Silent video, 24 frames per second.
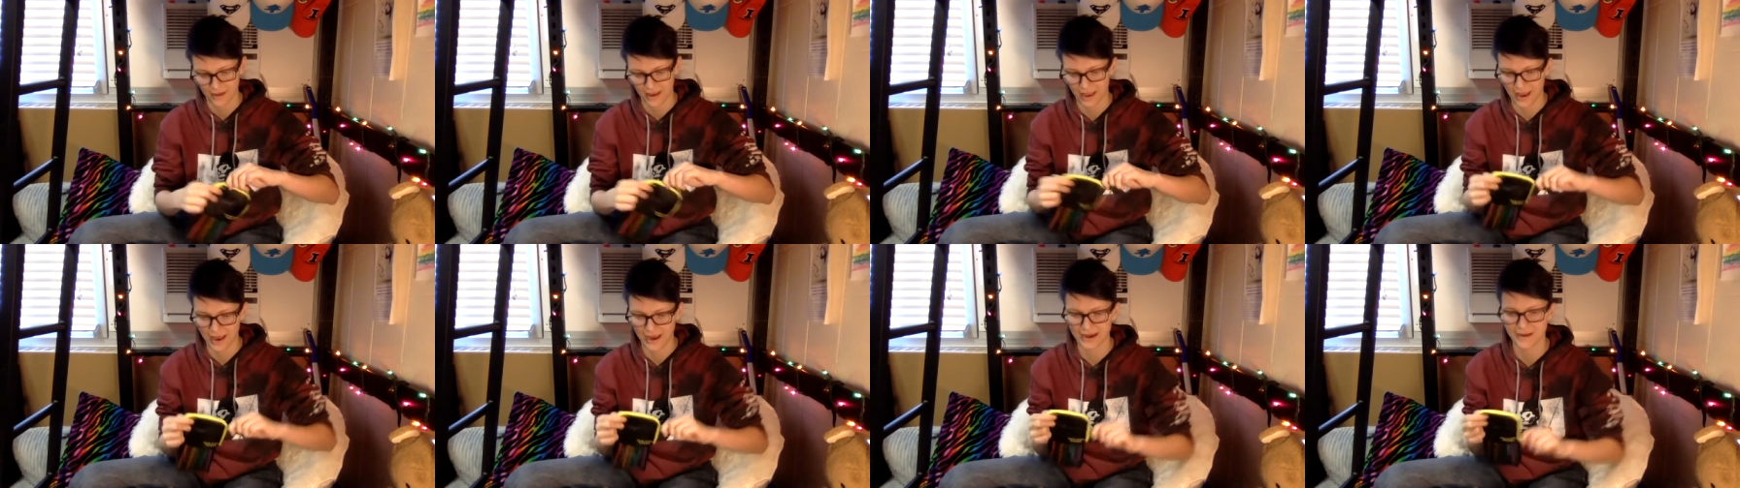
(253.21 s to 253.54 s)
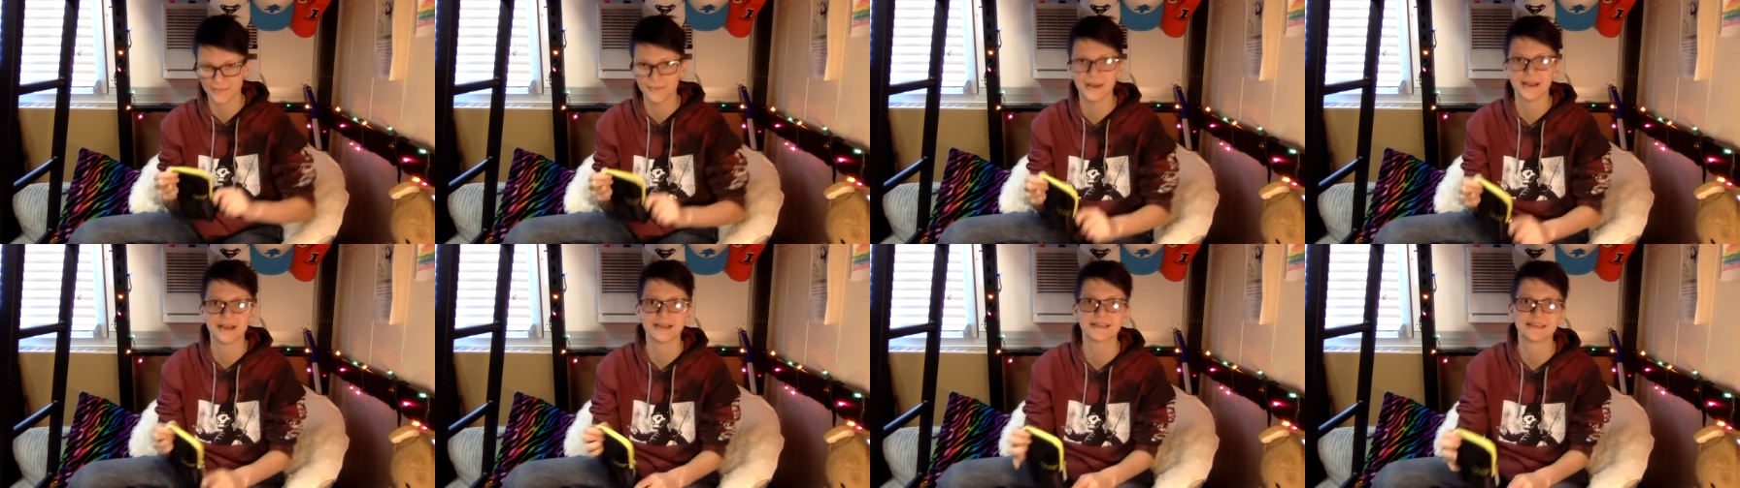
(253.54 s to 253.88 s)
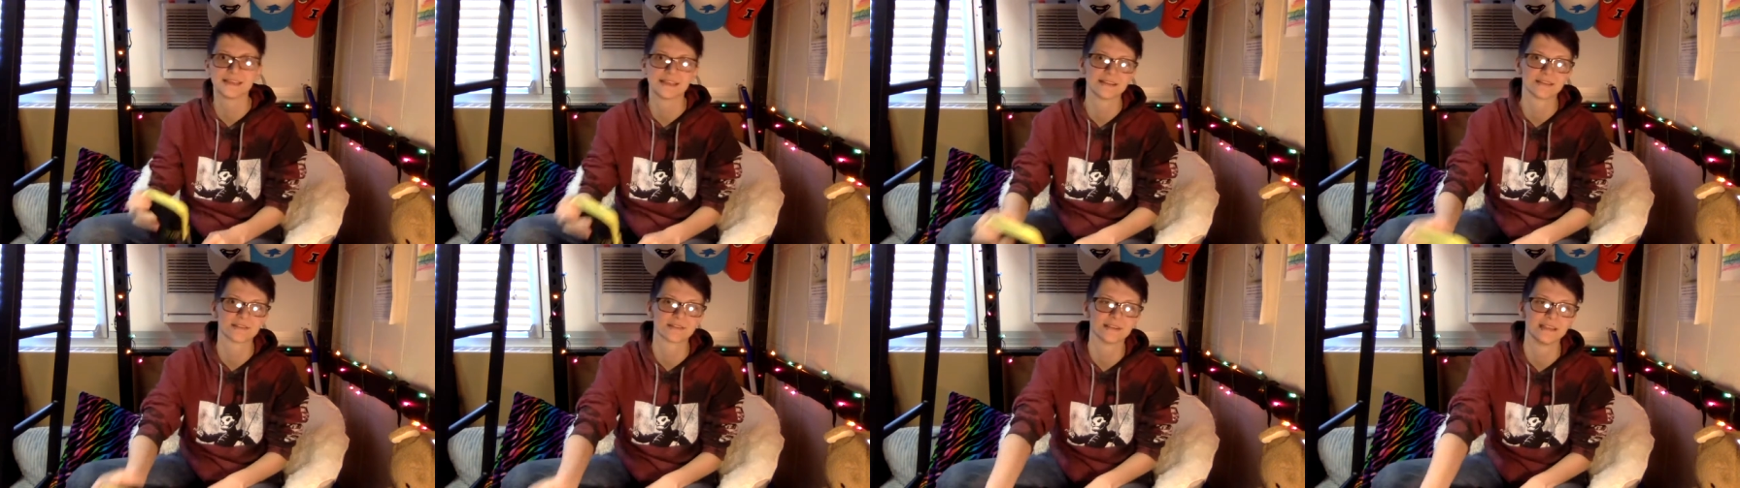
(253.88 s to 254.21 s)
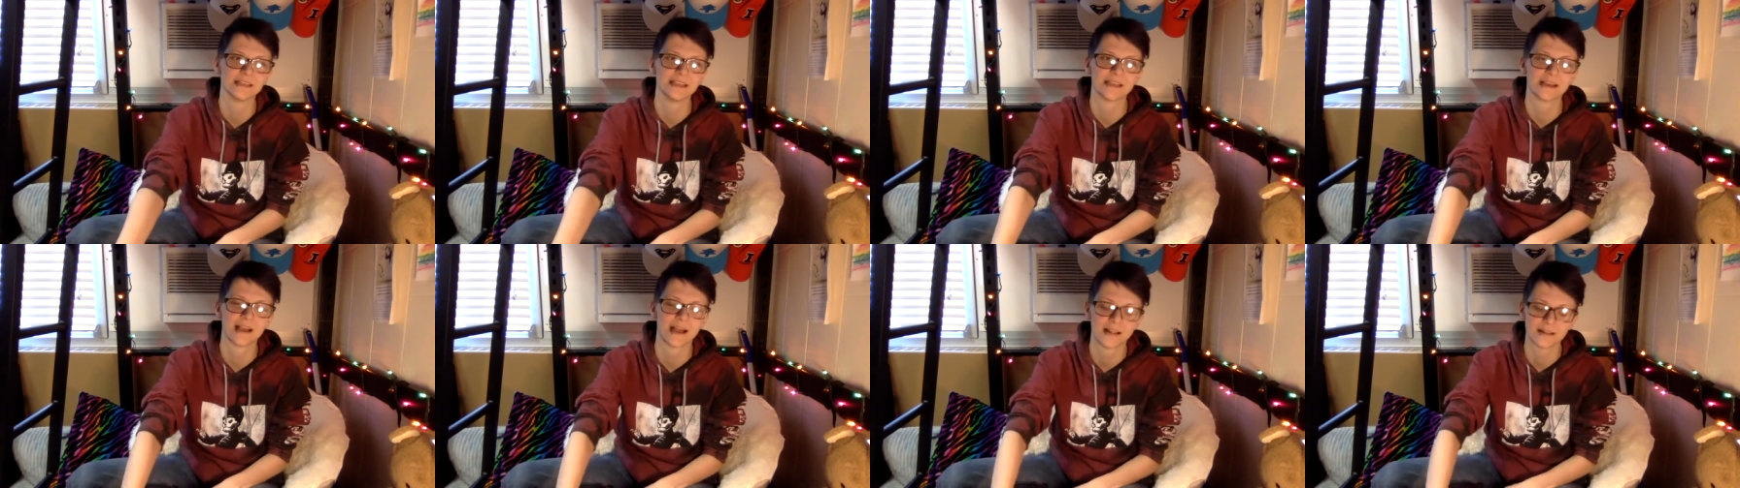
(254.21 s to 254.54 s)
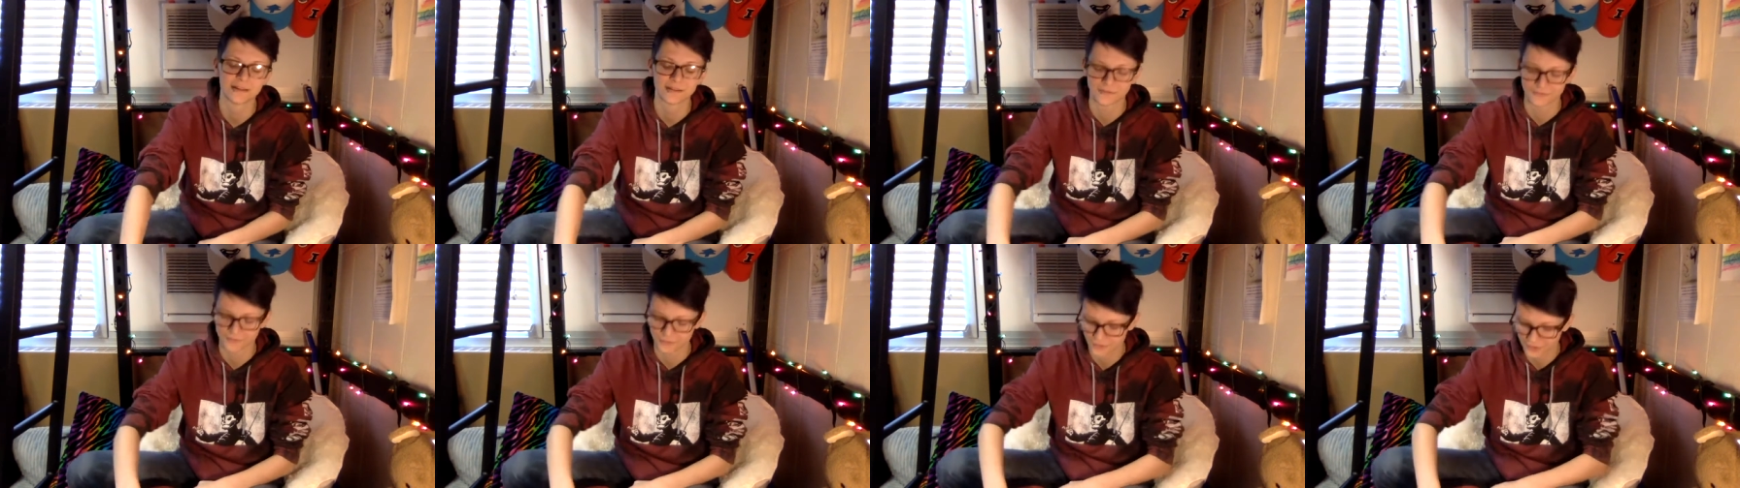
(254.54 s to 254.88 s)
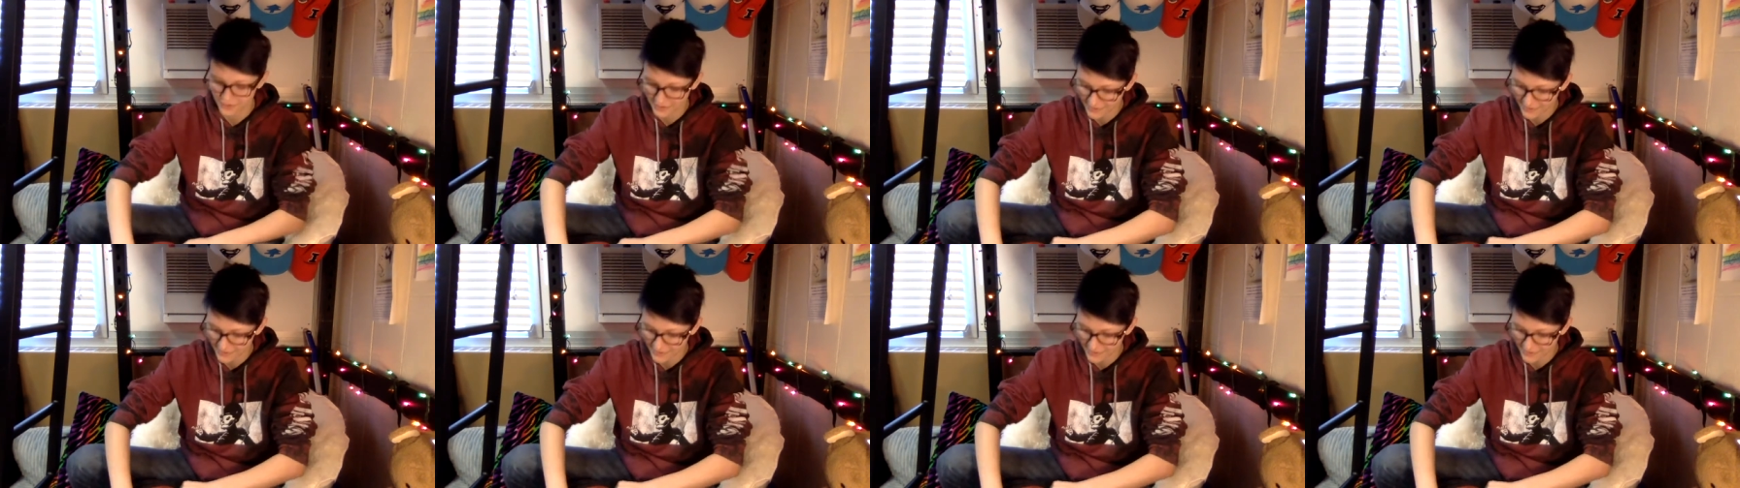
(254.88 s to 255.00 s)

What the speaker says: And it makes things really colorful